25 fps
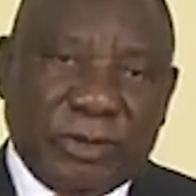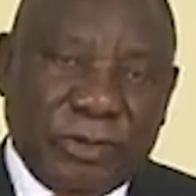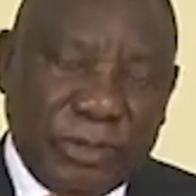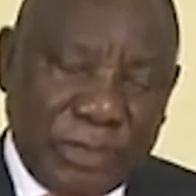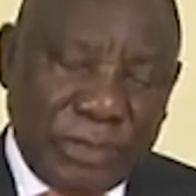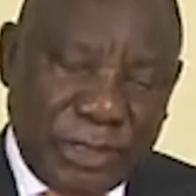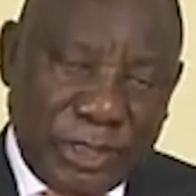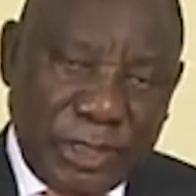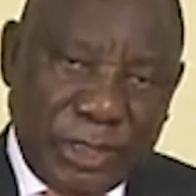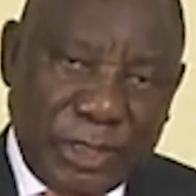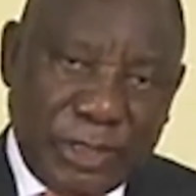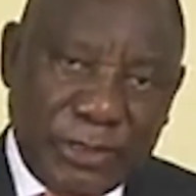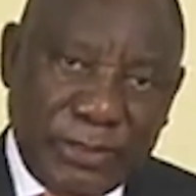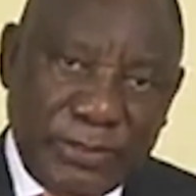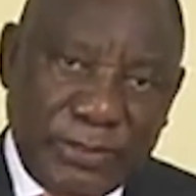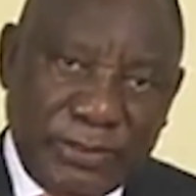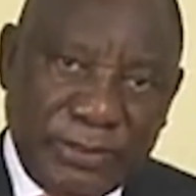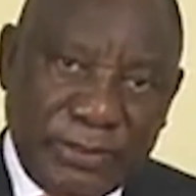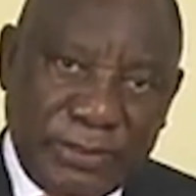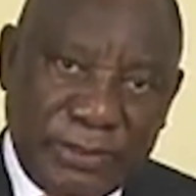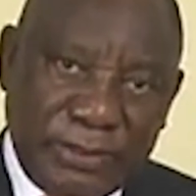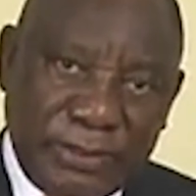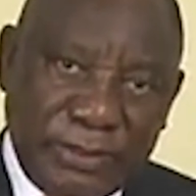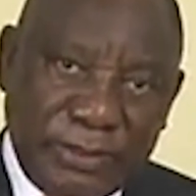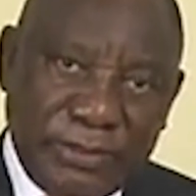
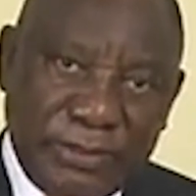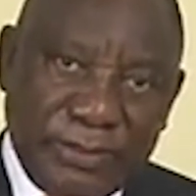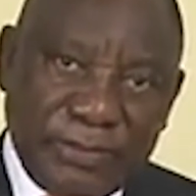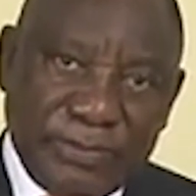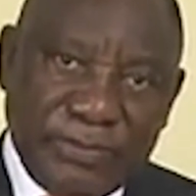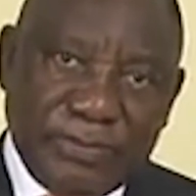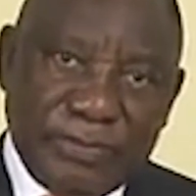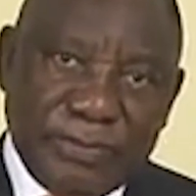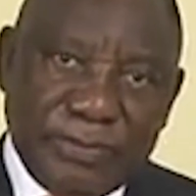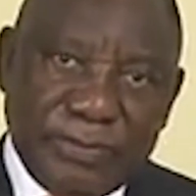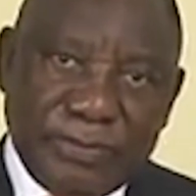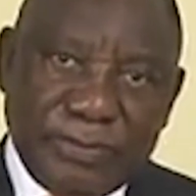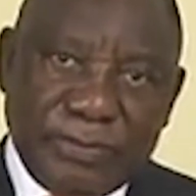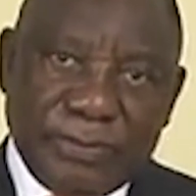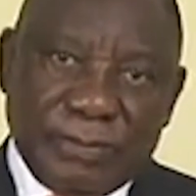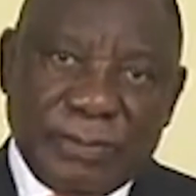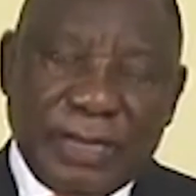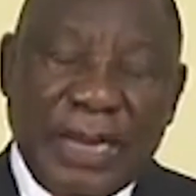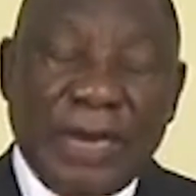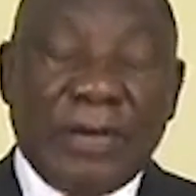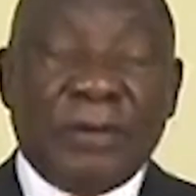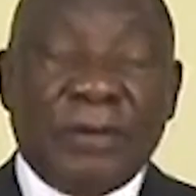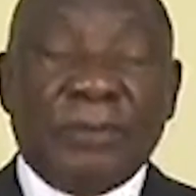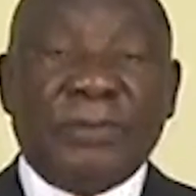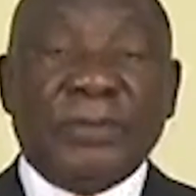conditions.
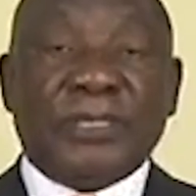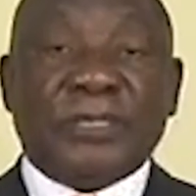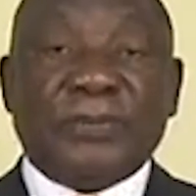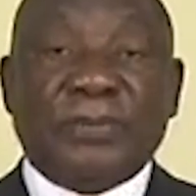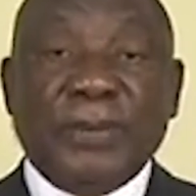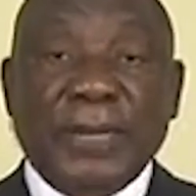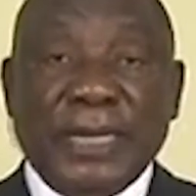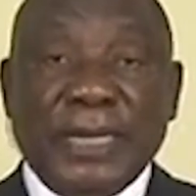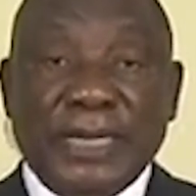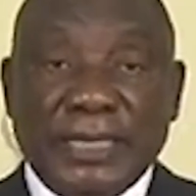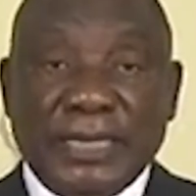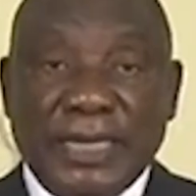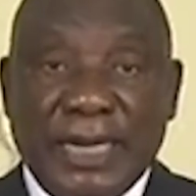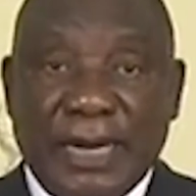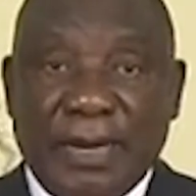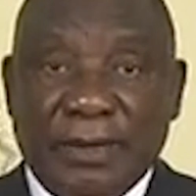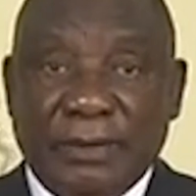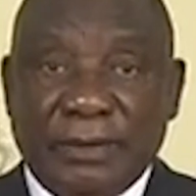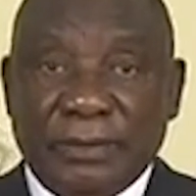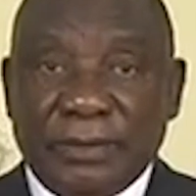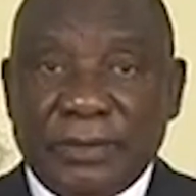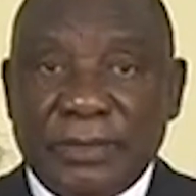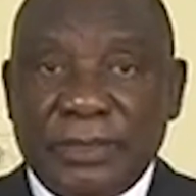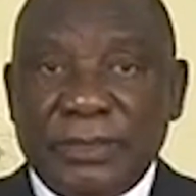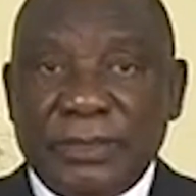That will be spelled
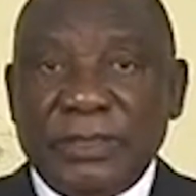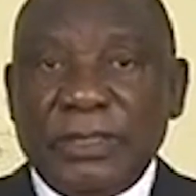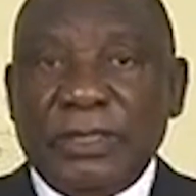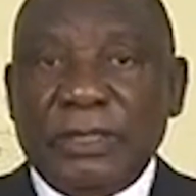out.